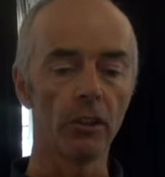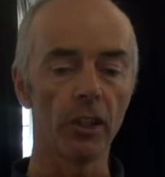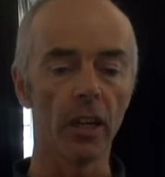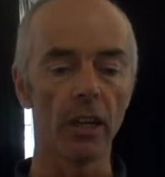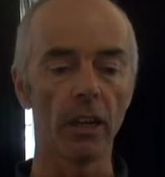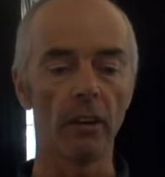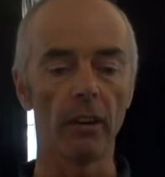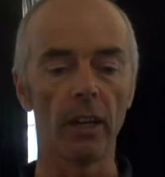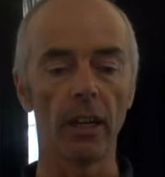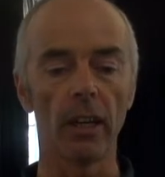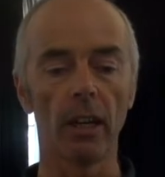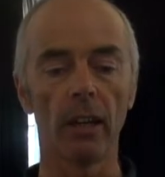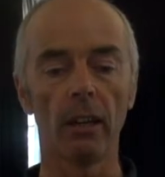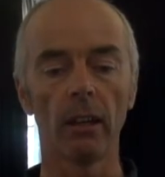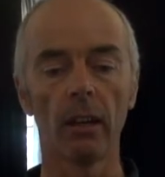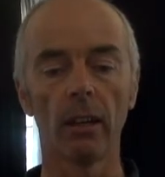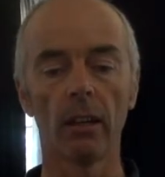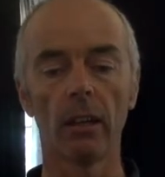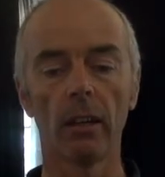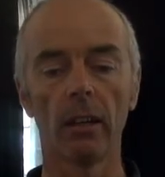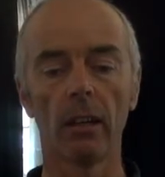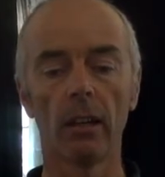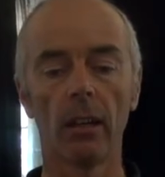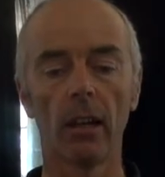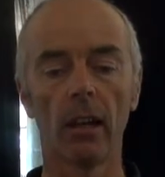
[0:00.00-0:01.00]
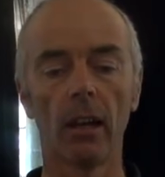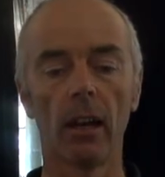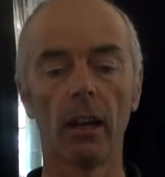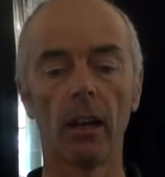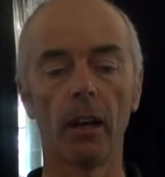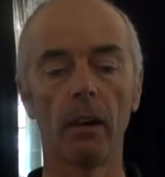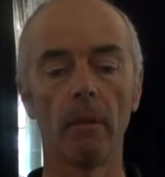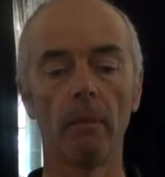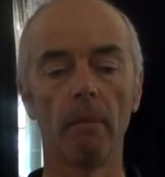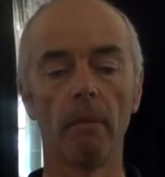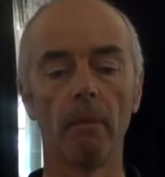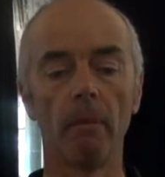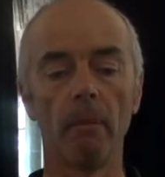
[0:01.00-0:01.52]
area.
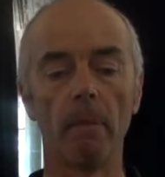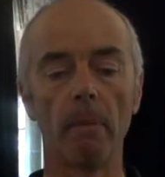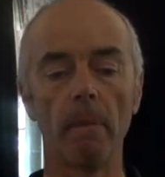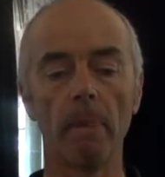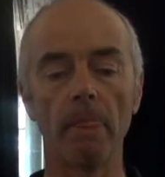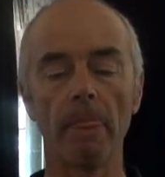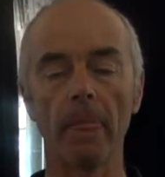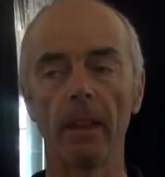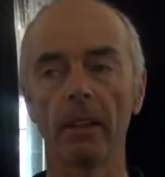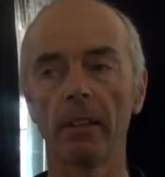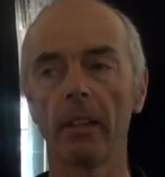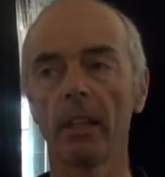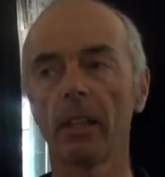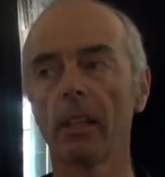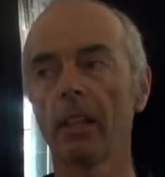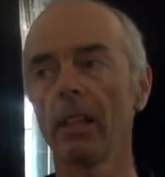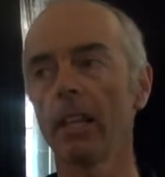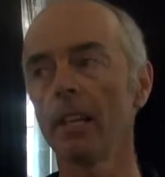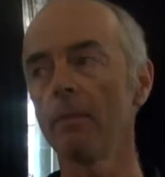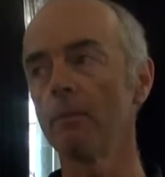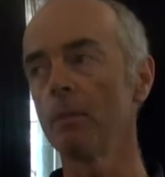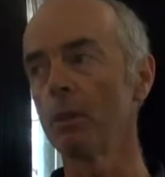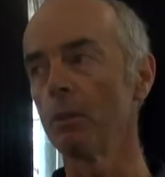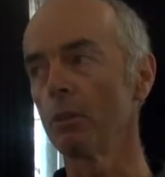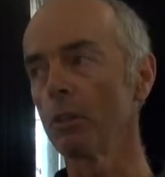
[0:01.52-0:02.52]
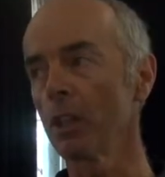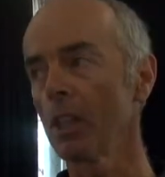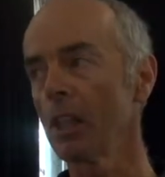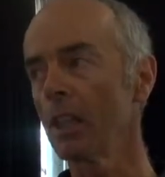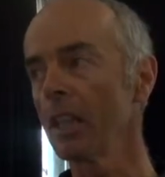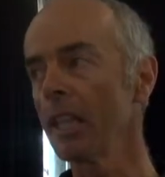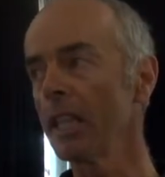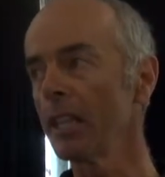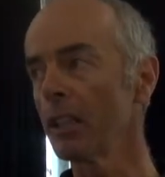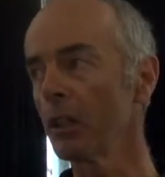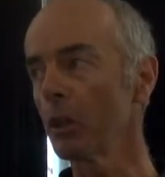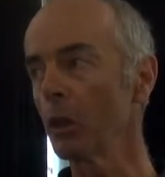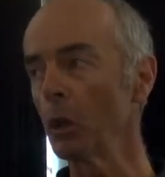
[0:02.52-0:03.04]
They claimed it was a
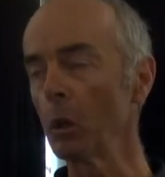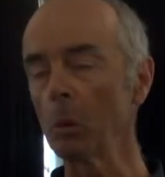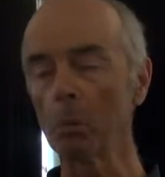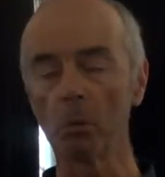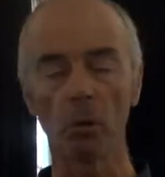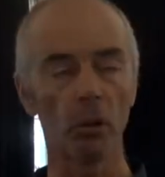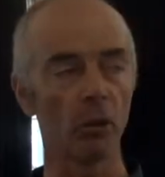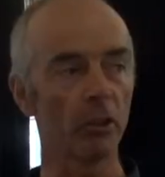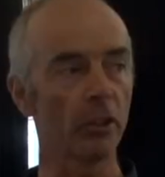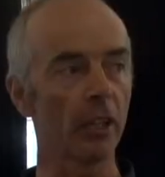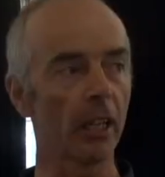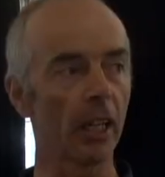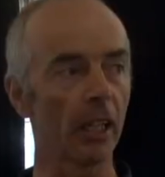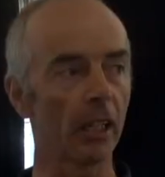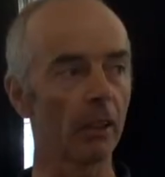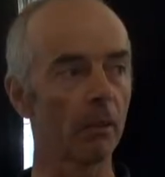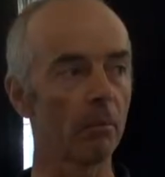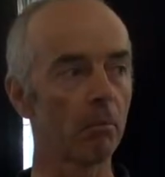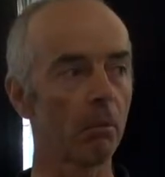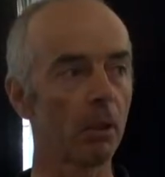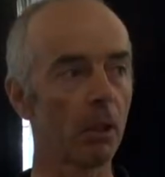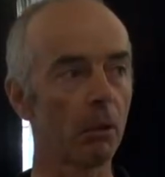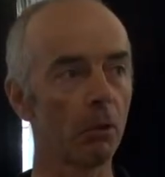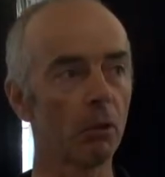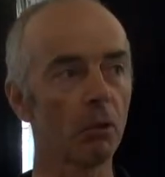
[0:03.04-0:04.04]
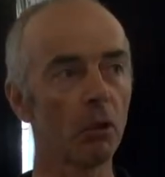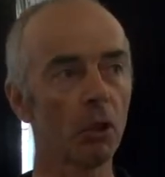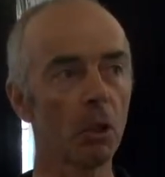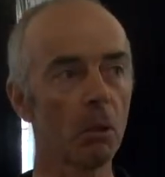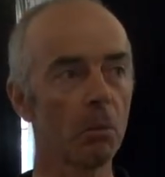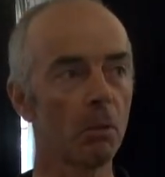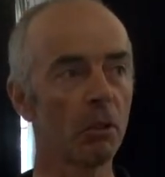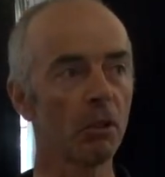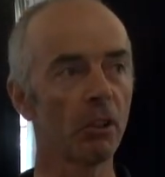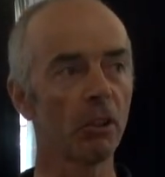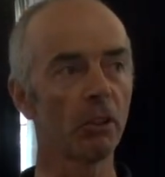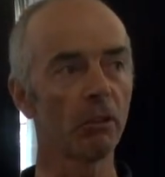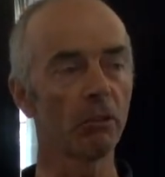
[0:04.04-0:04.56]
clean coal project, but it was going to
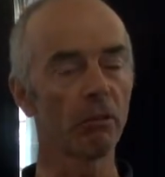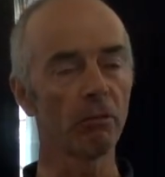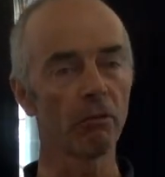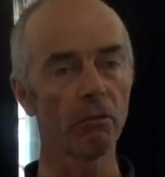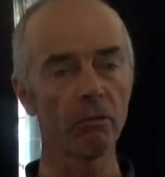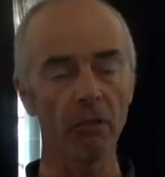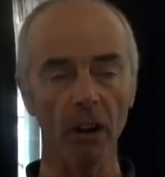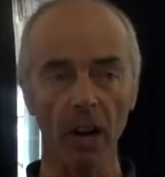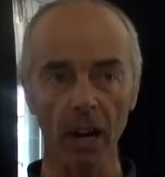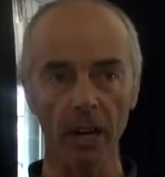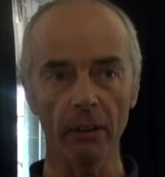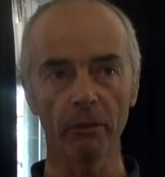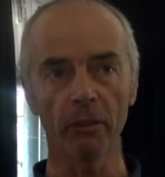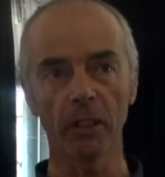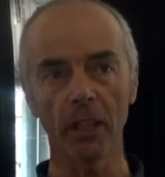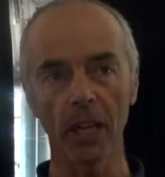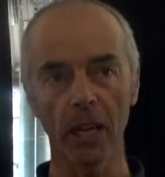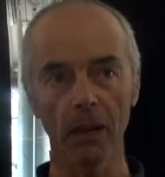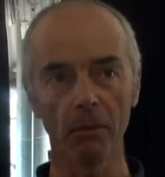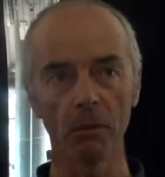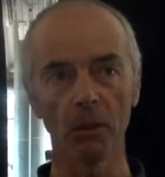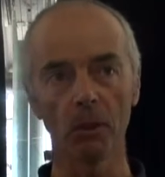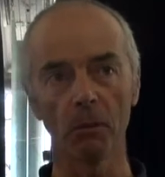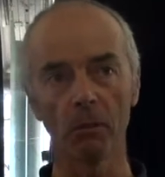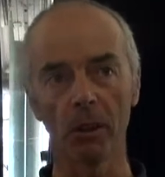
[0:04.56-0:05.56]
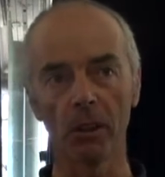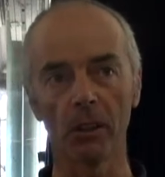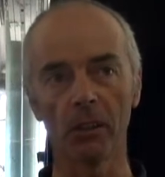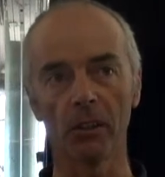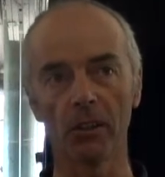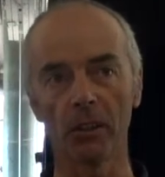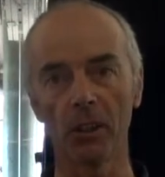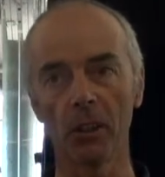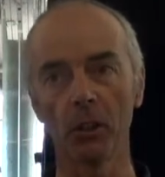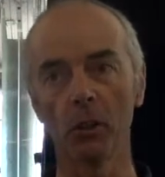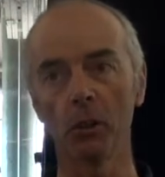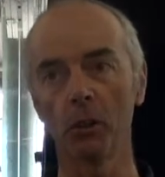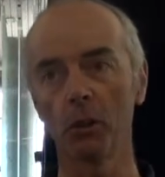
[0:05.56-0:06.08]
produce 5 times as much
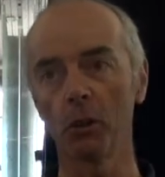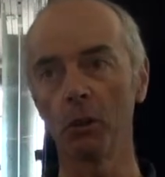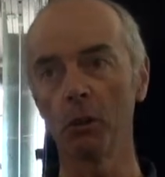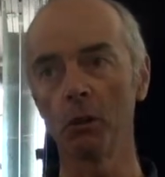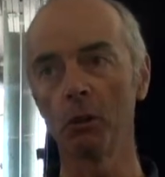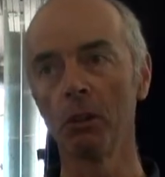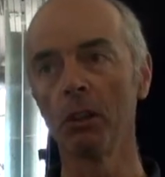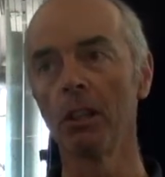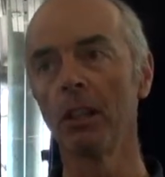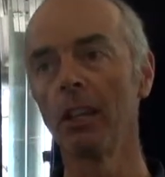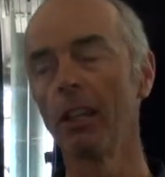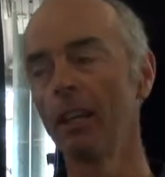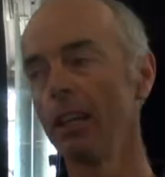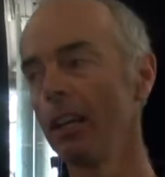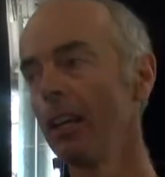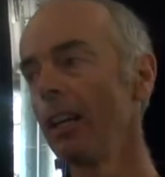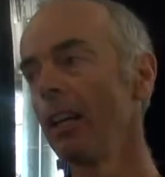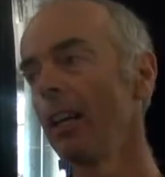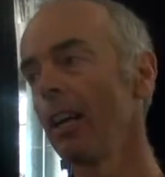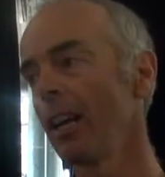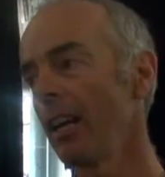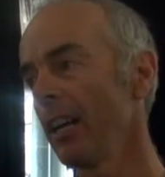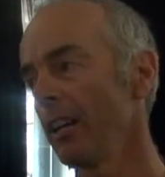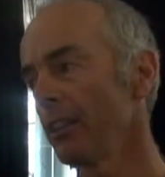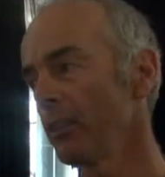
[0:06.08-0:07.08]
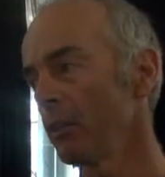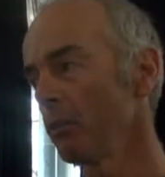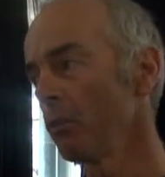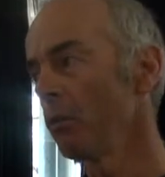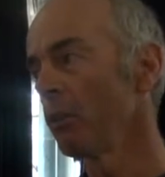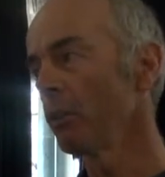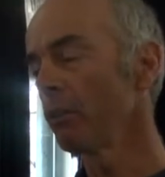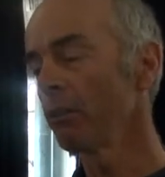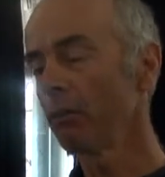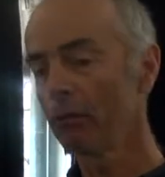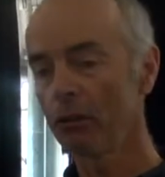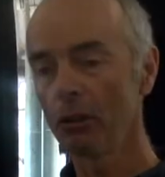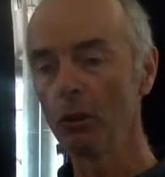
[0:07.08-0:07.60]
CO2 as it
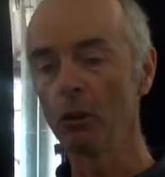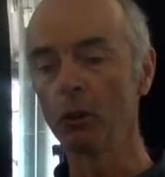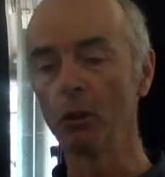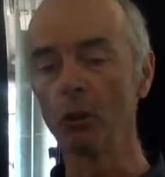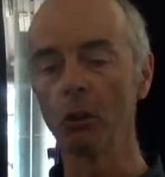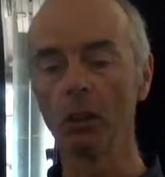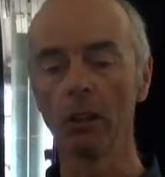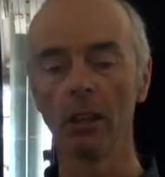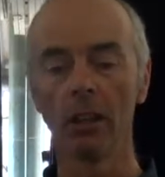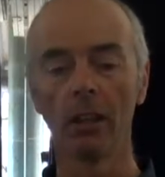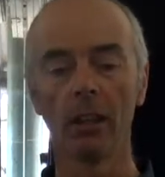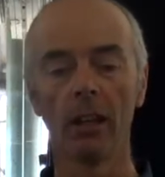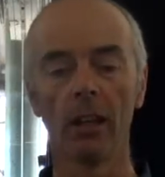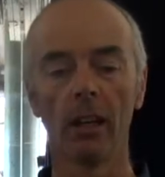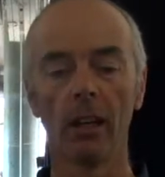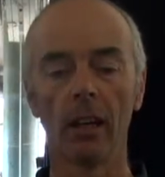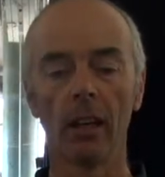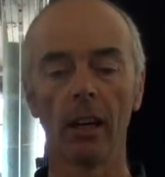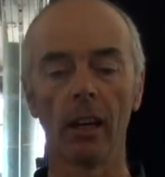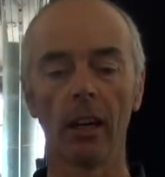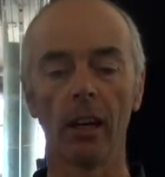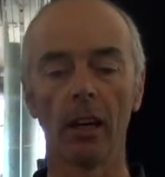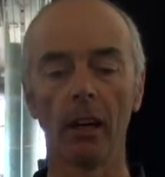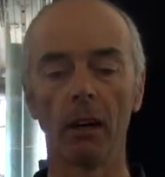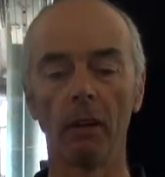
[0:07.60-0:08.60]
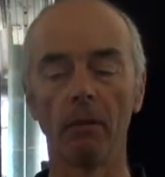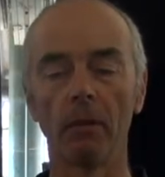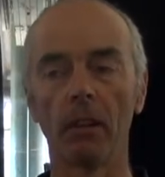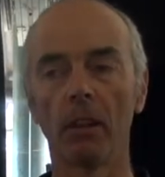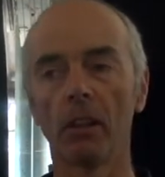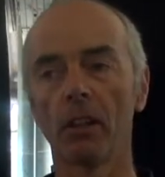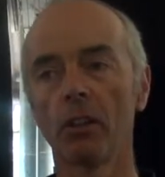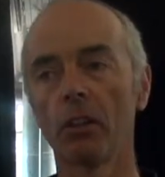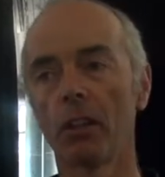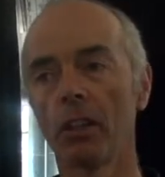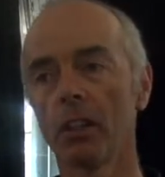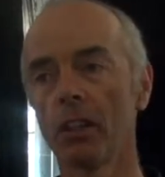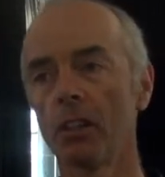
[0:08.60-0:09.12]
was fuel,
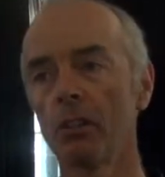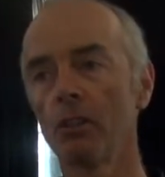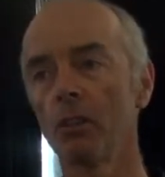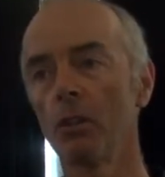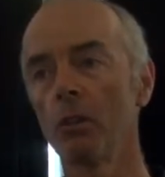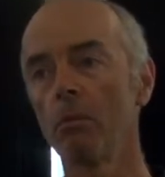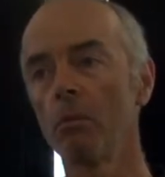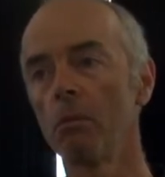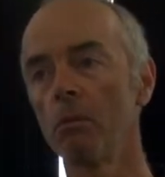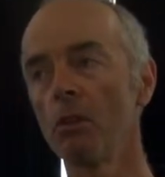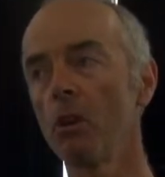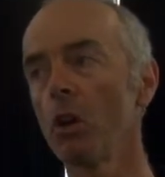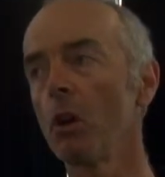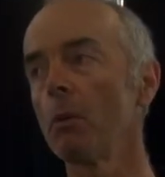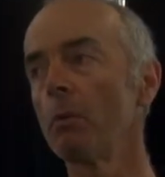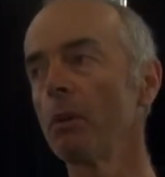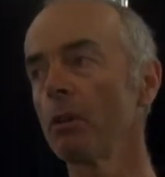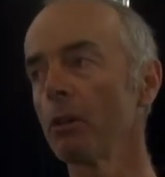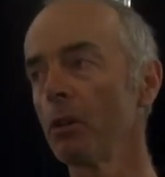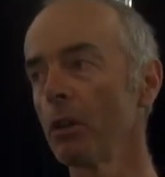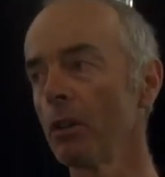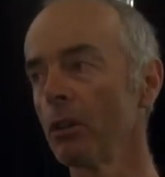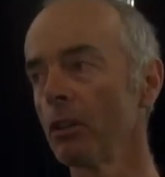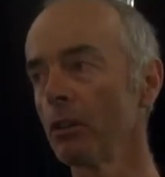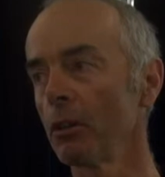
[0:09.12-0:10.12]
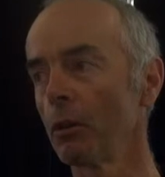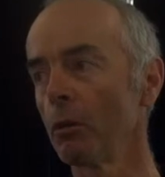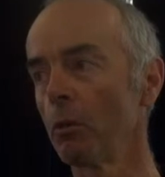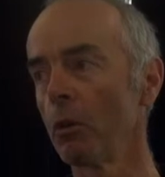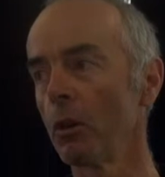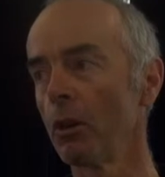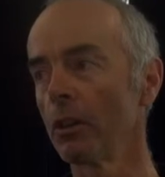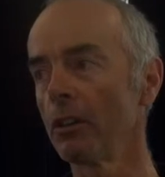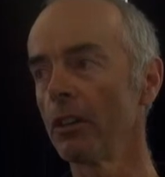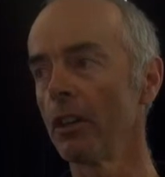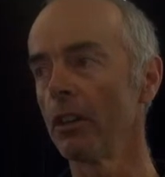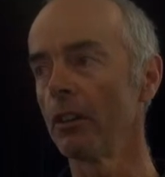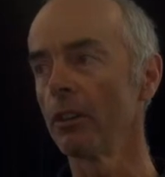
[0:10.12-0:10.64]
going to consume enormous quantities of
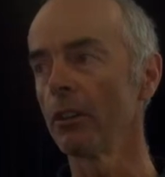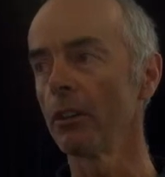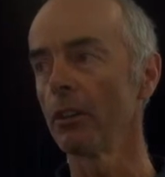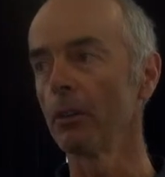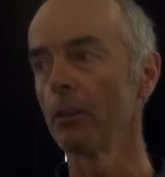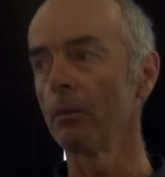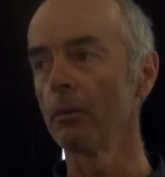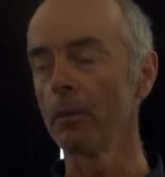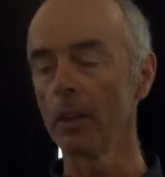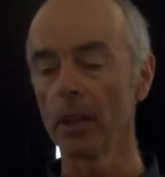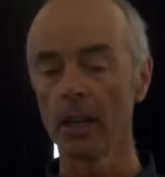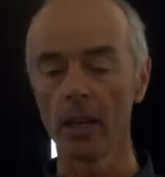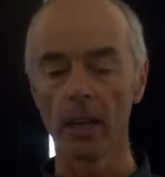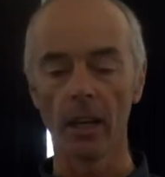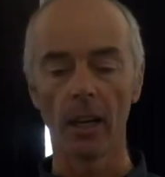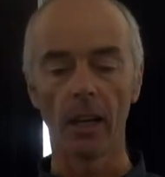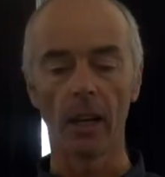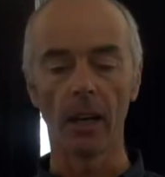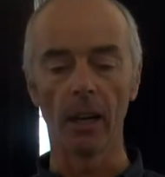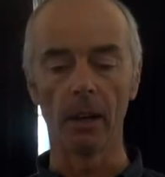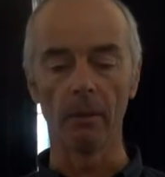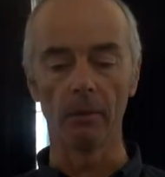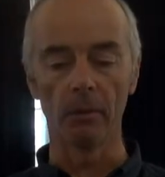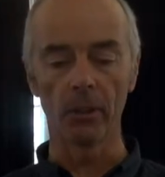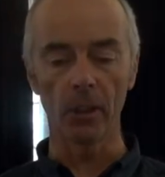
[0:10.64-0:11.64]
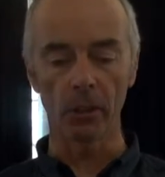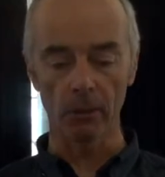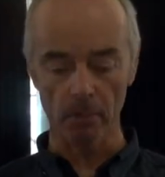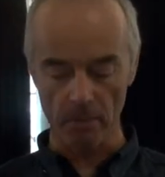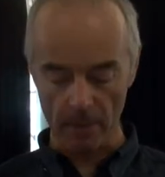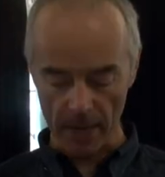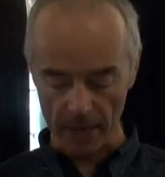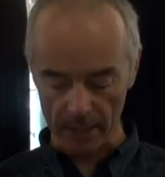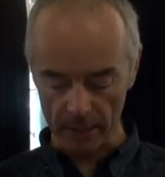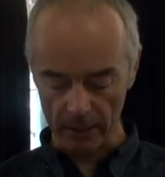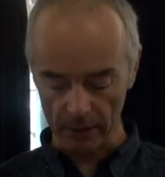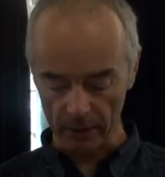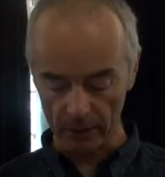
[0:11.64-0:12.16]
water, so just
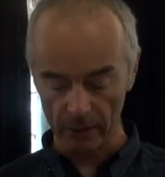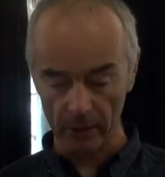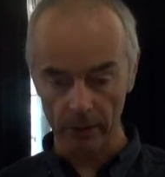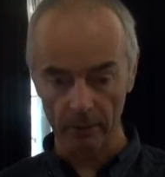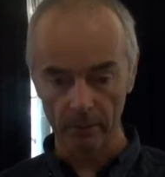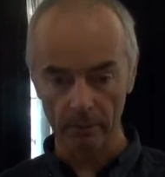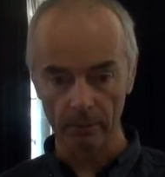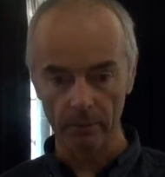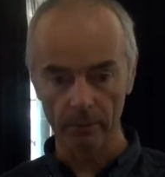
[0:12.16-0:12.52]
madness.